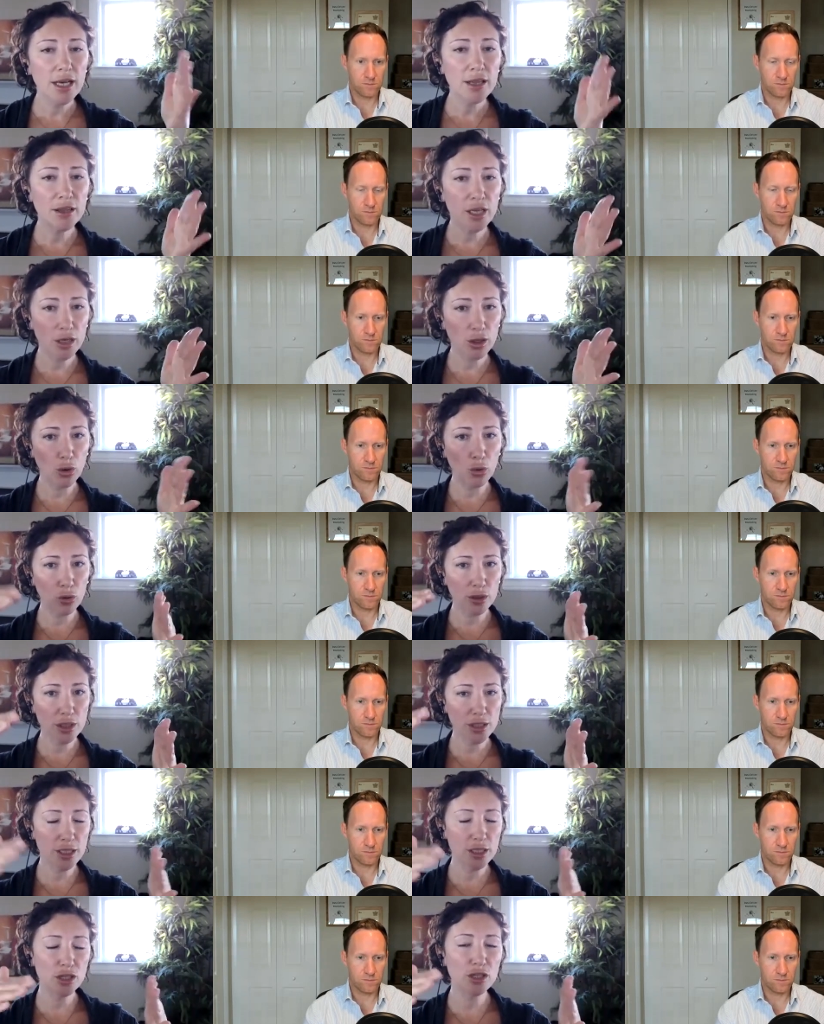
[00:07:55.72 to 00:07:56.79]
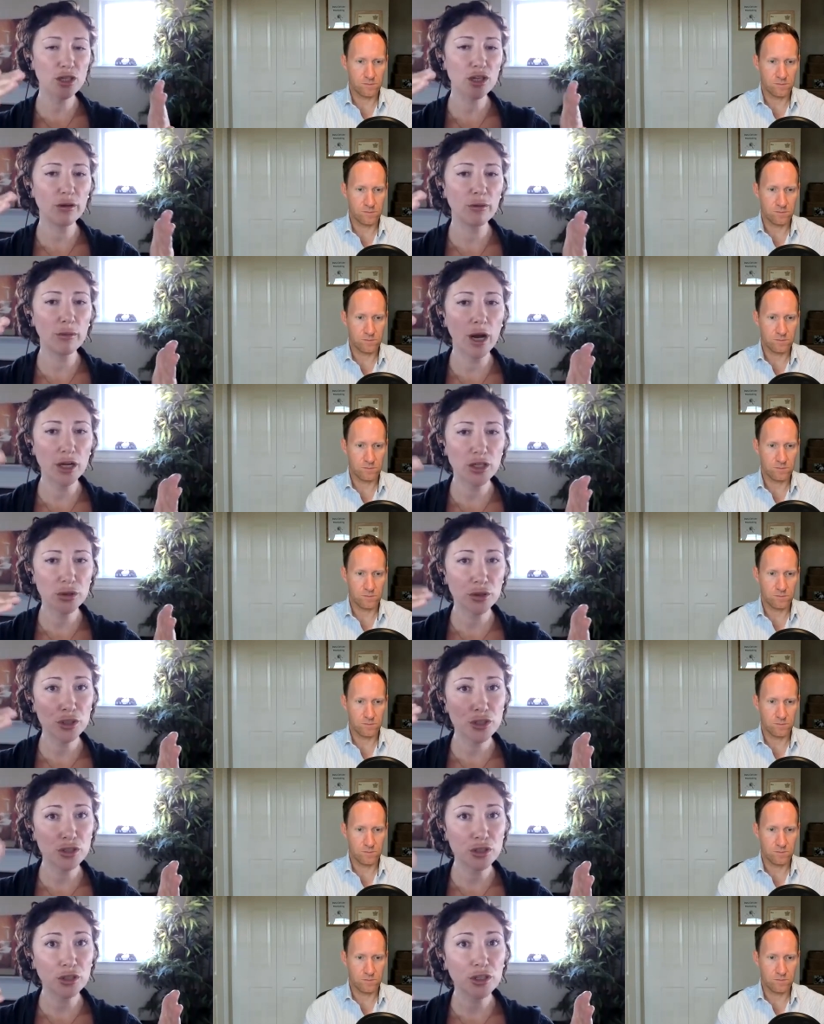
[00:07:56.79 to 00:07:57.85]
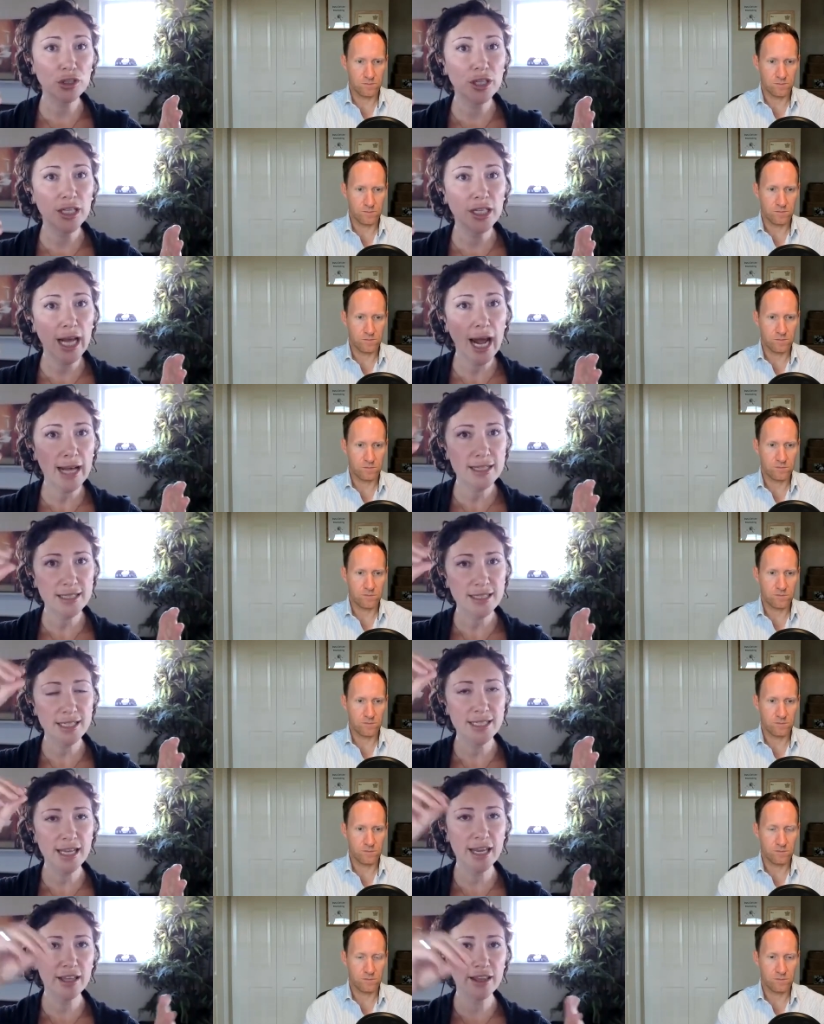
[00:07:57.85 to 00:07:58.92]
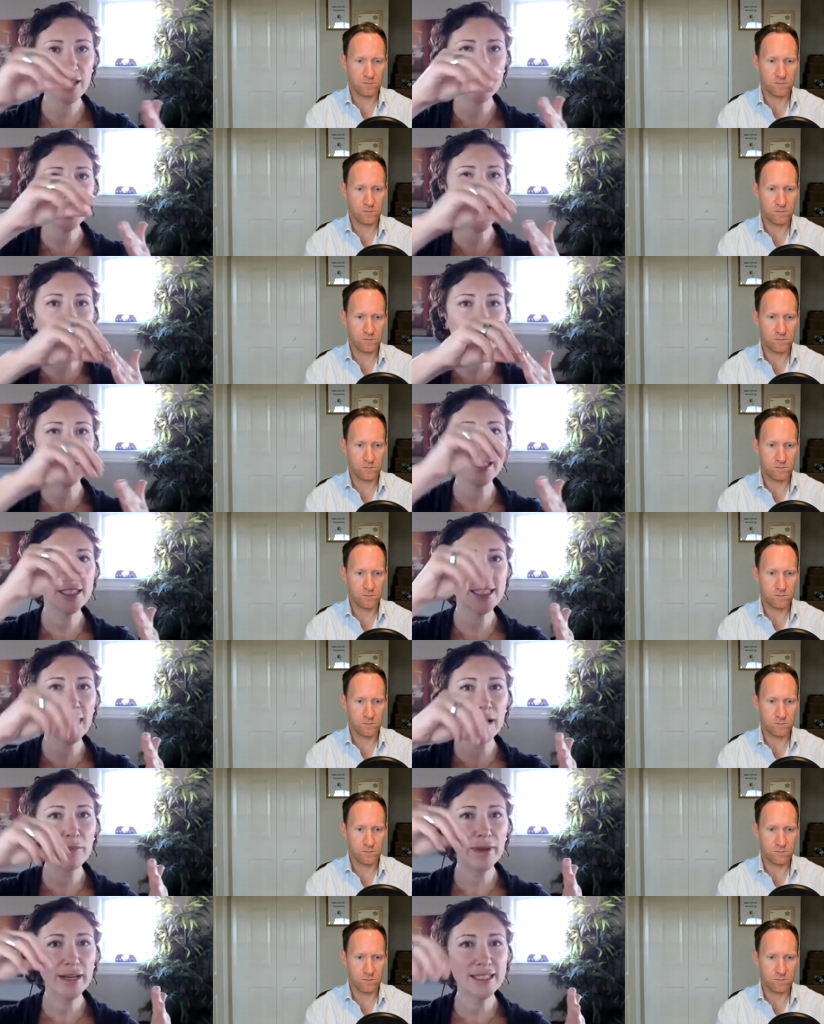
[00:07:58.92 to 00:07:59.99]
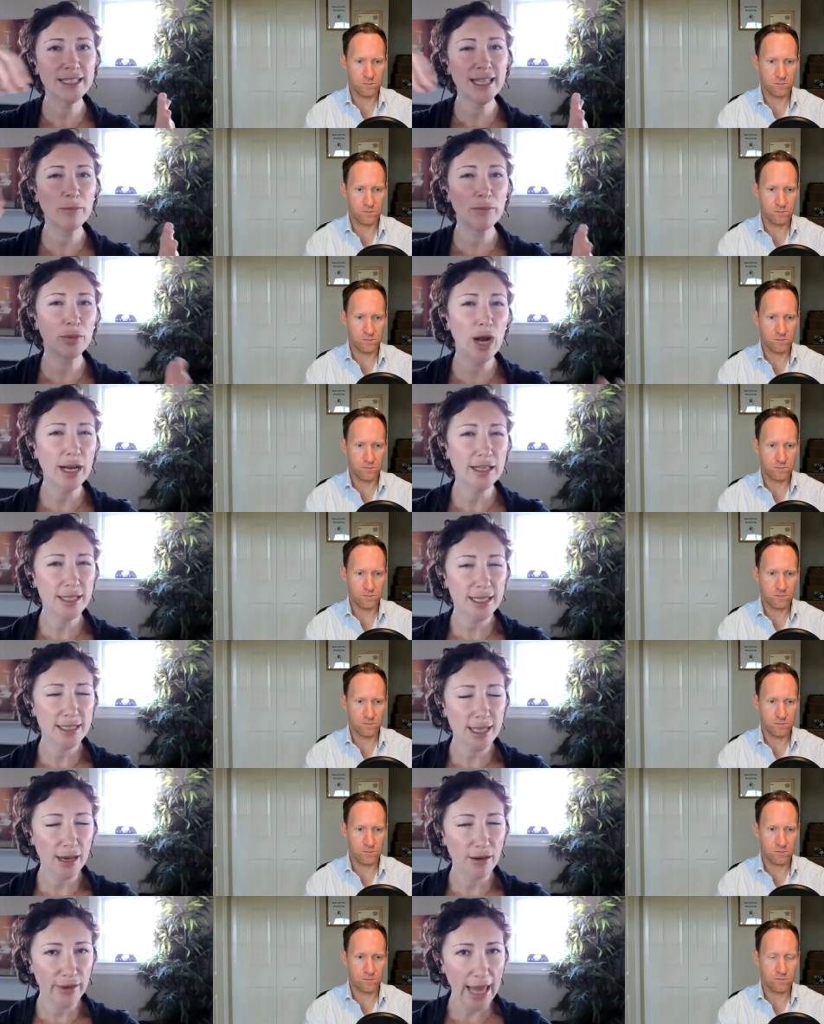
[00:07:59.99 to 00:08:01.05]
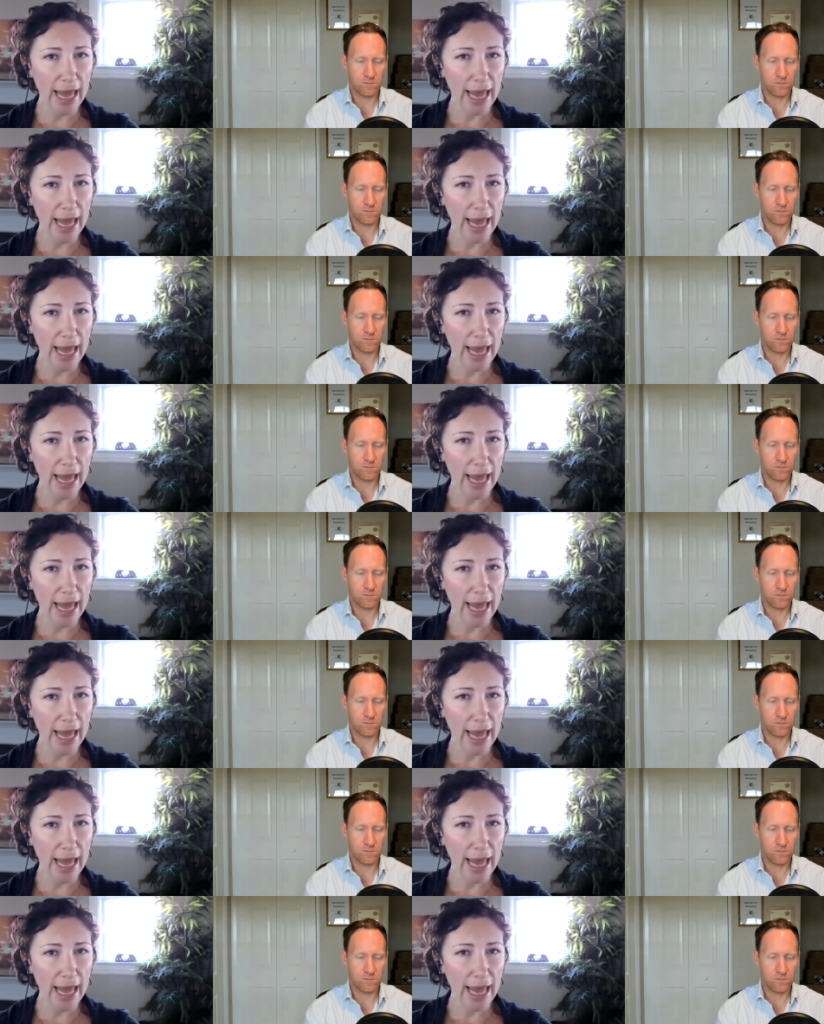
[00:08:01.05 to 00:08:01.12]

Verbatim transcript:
Speaker 1: the course, the digital module journey has to take them down a step-by-step process of